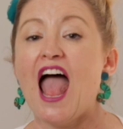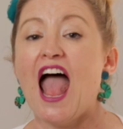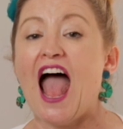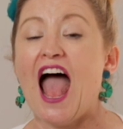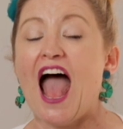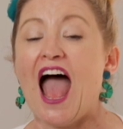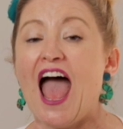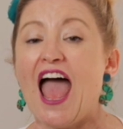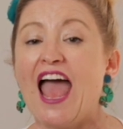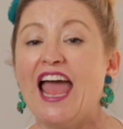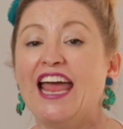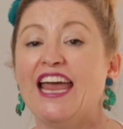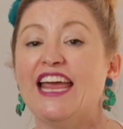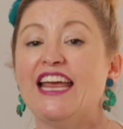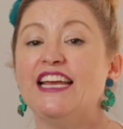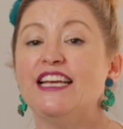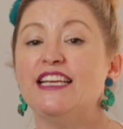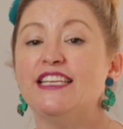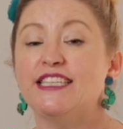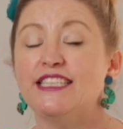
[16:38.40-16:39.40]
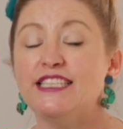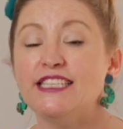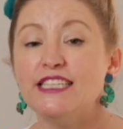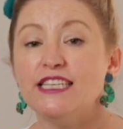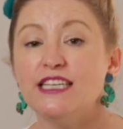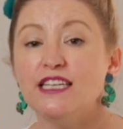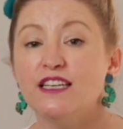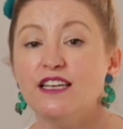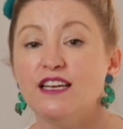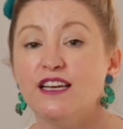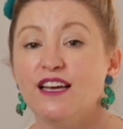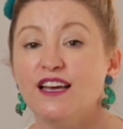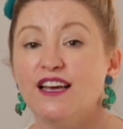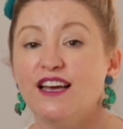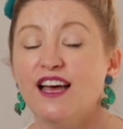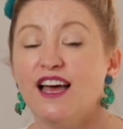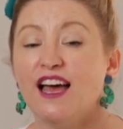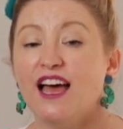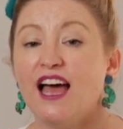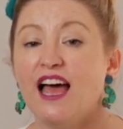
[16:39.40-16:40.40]
A's.
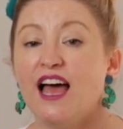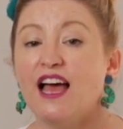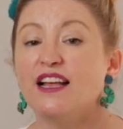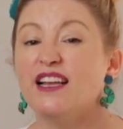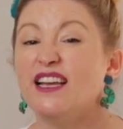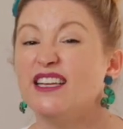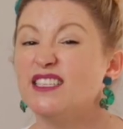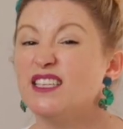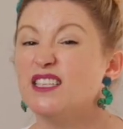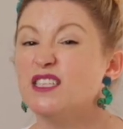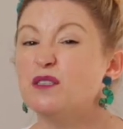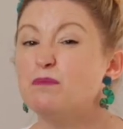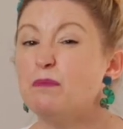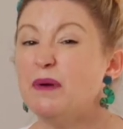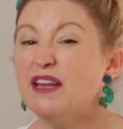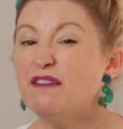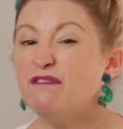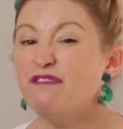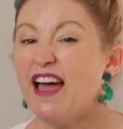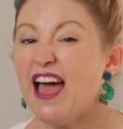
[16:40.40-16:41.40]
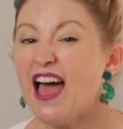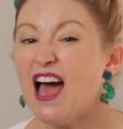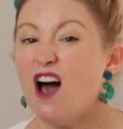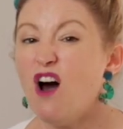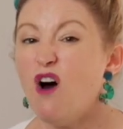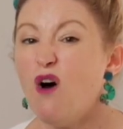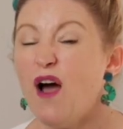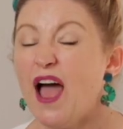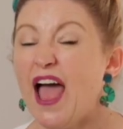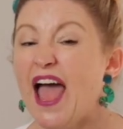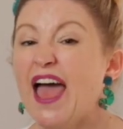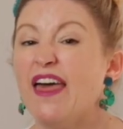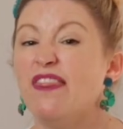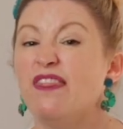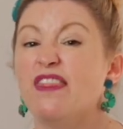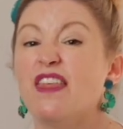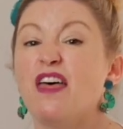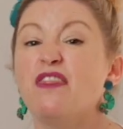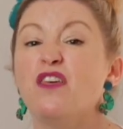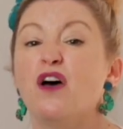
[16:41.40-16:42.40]
It's a split vowel and
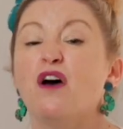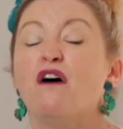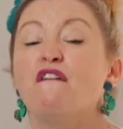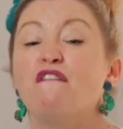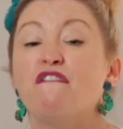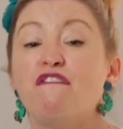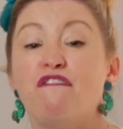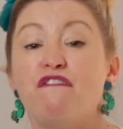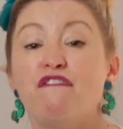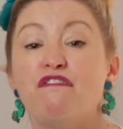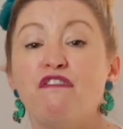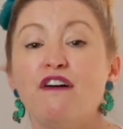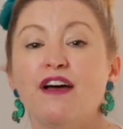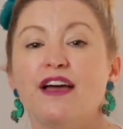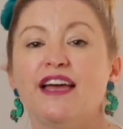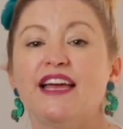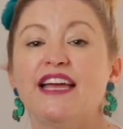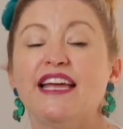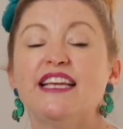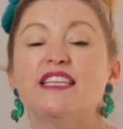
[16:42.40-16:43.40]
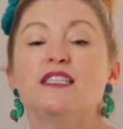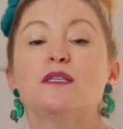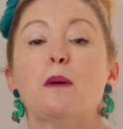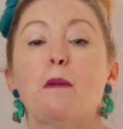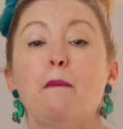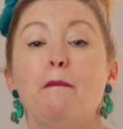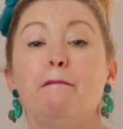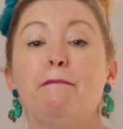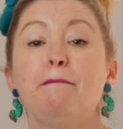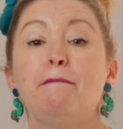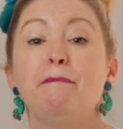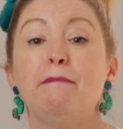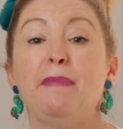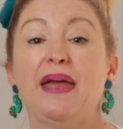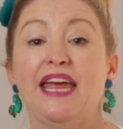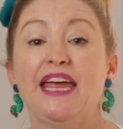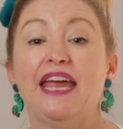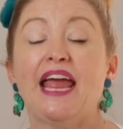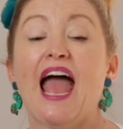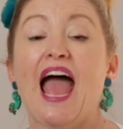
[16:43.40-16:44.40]
the F is
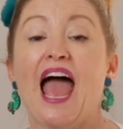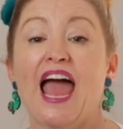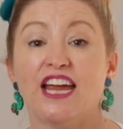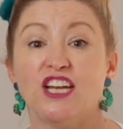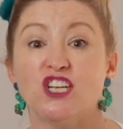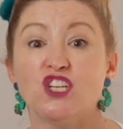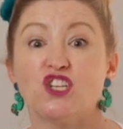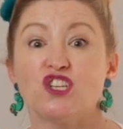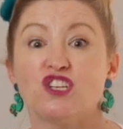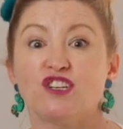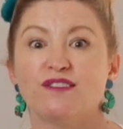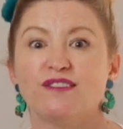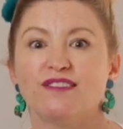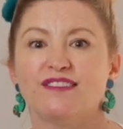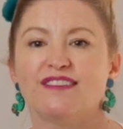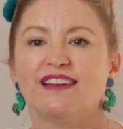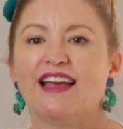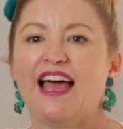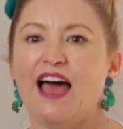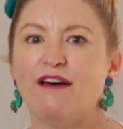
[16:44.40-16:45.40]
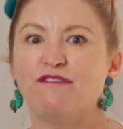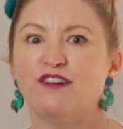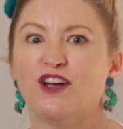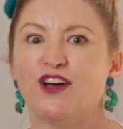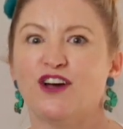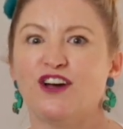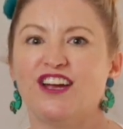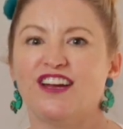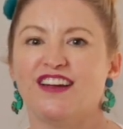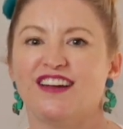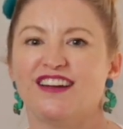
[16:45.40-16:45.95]
PH. Have a go.